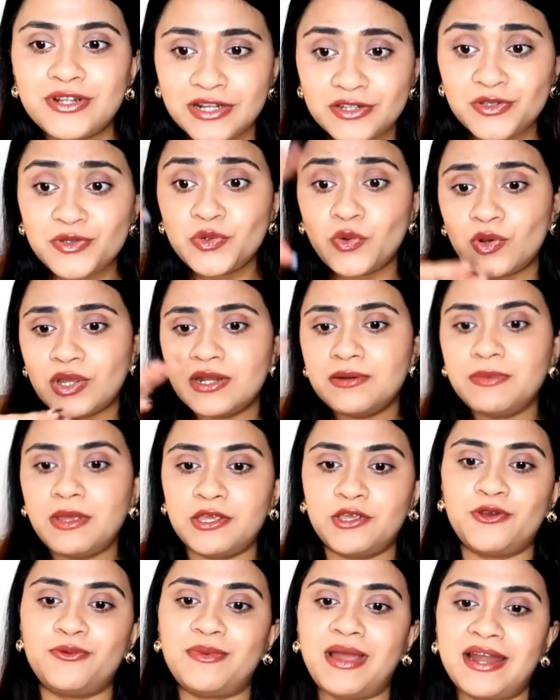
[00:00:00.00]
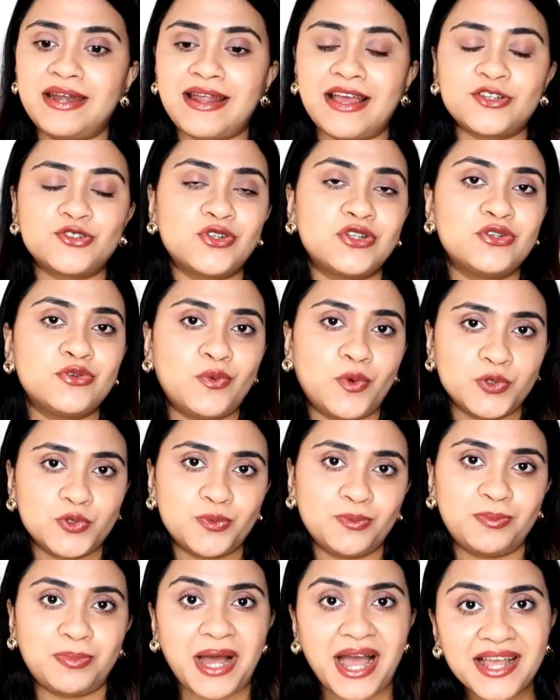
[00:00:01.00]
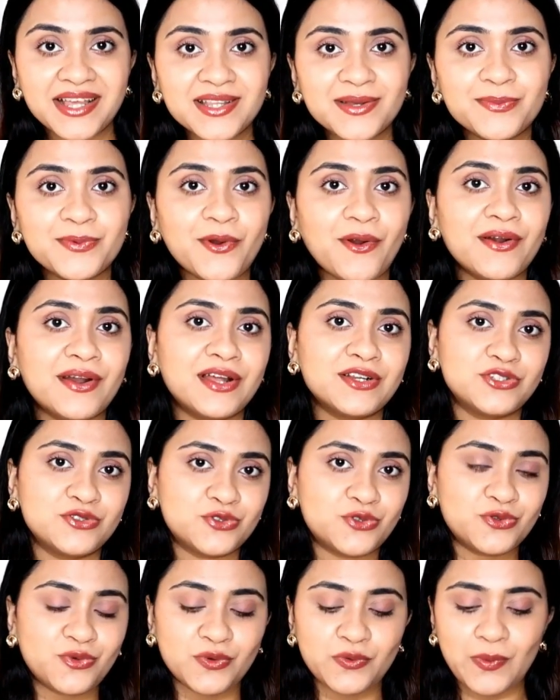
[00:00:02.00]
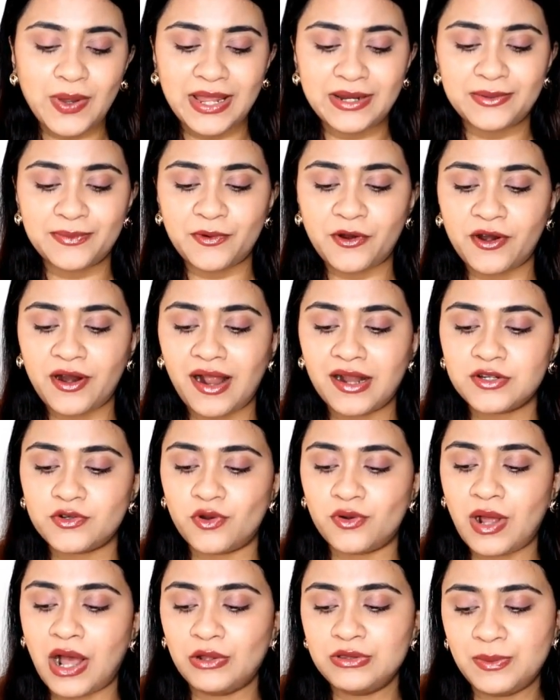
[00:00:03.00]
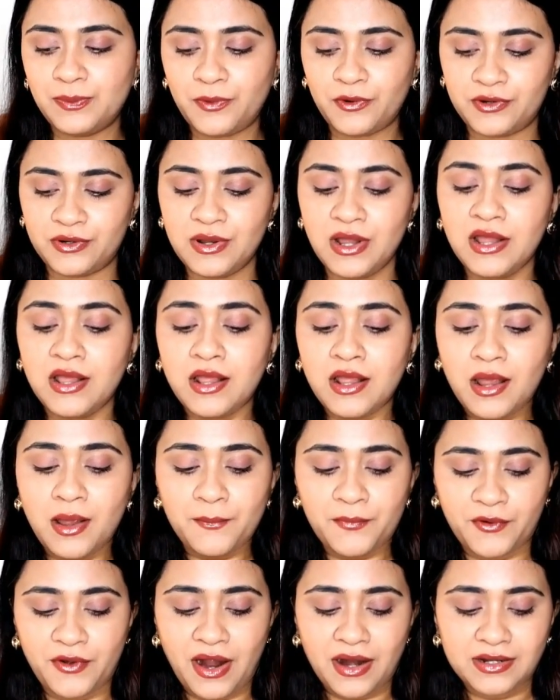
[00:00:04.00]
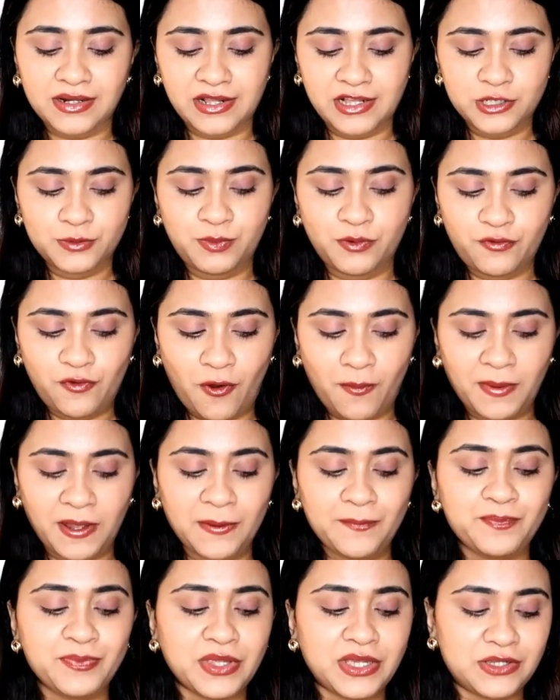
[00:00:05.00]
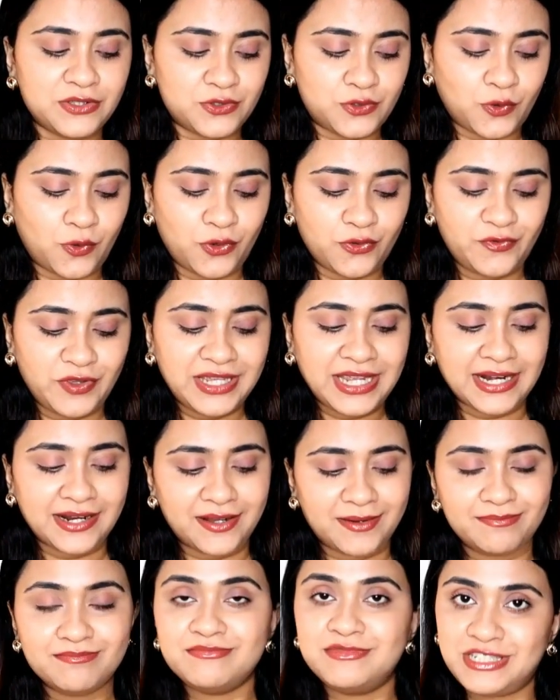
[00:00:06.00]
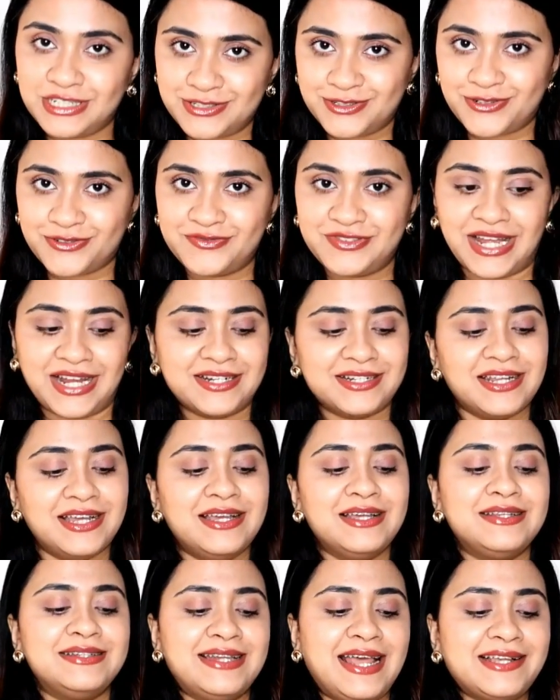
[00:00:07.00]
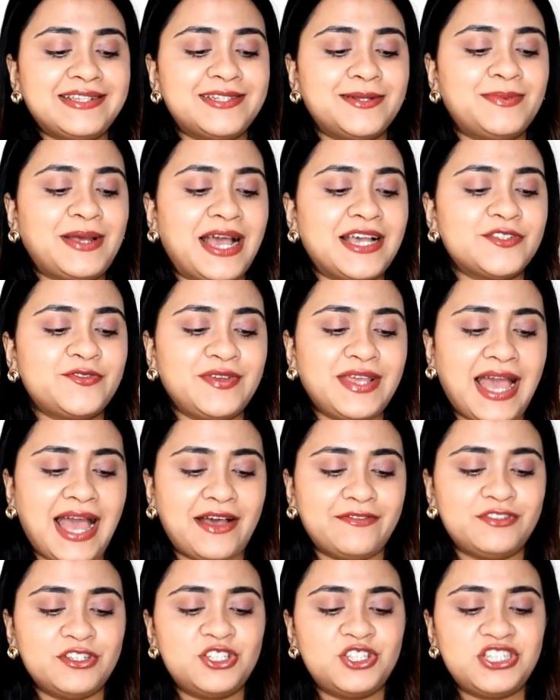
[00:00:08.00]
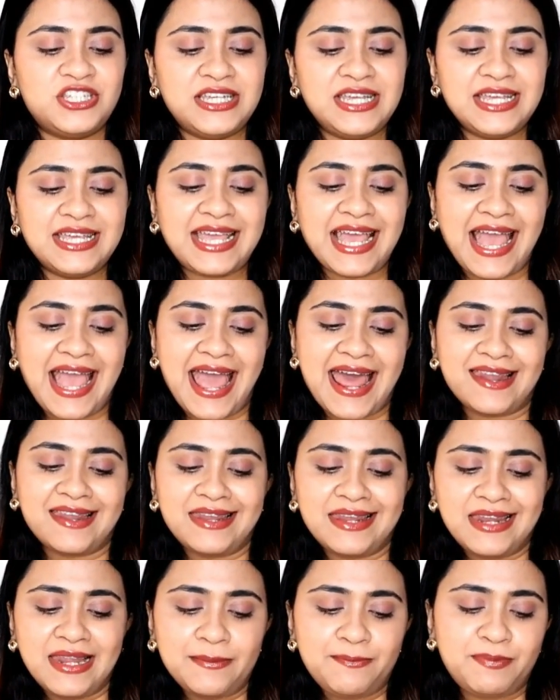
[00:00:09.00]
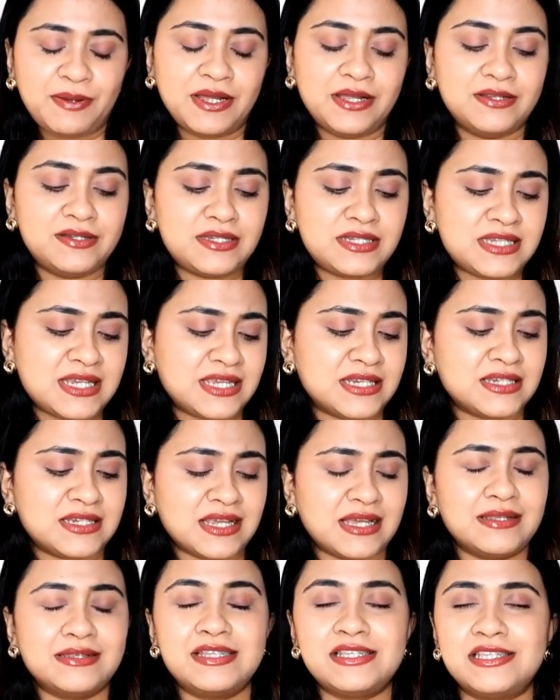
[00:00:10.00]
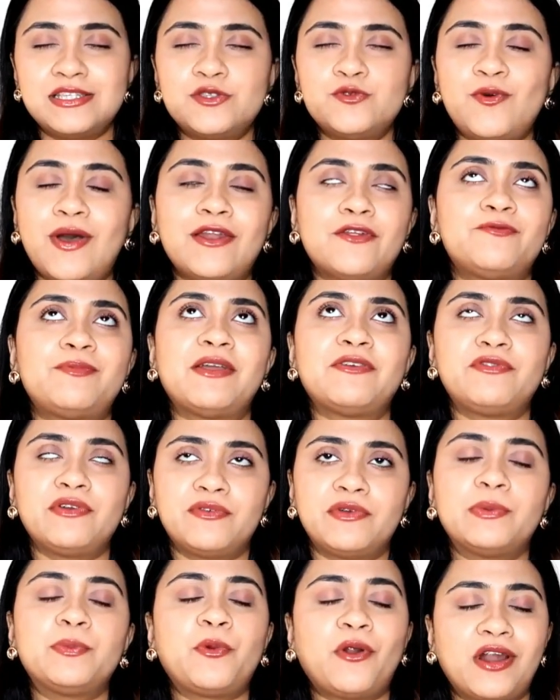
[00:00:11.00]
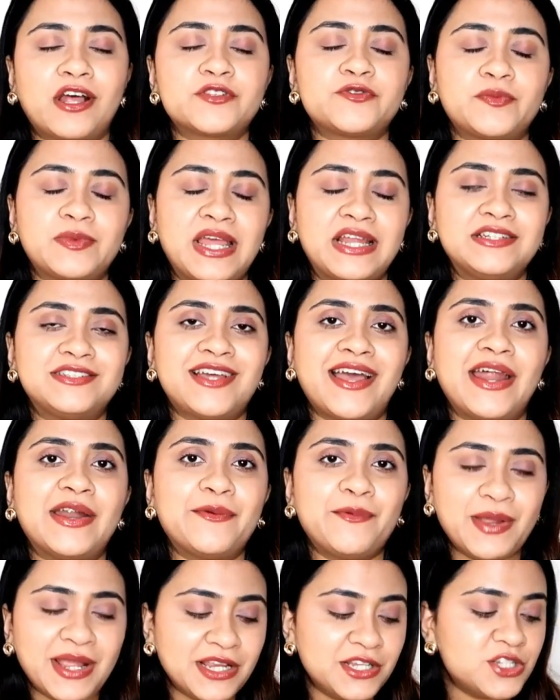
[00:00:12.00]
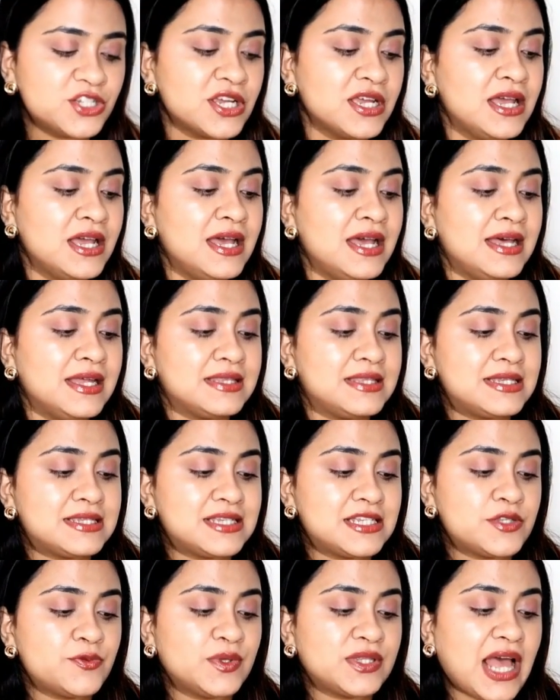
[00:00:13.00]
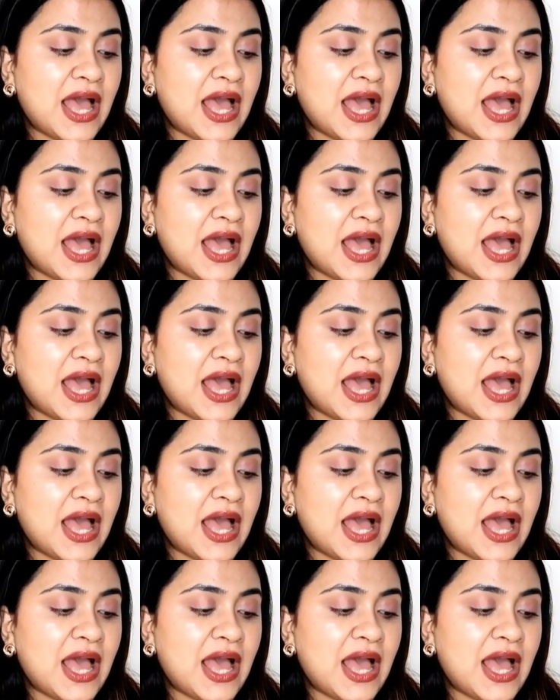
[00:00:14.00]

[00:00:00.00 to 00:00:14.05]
so that you can make your mind, actually you want to buy the product, you don't want to buy the product, or how the product is performing, so we get a gist of that. Next up guys, we have the cheek and lip tint. This is one of my favorite products from the entire range. This is